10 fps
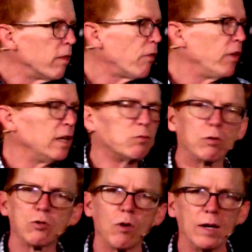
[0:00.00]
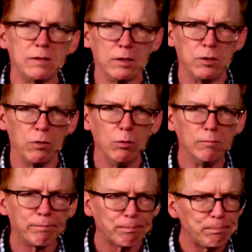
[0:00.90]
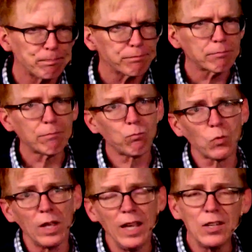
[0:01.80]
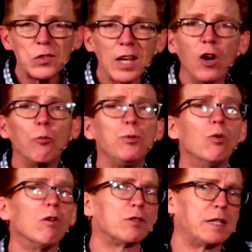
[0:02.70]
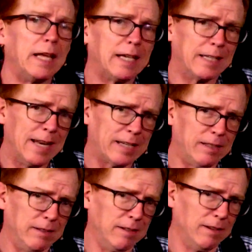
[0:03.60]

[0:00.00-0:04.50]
the things we're trying to do is to help you all stay connected.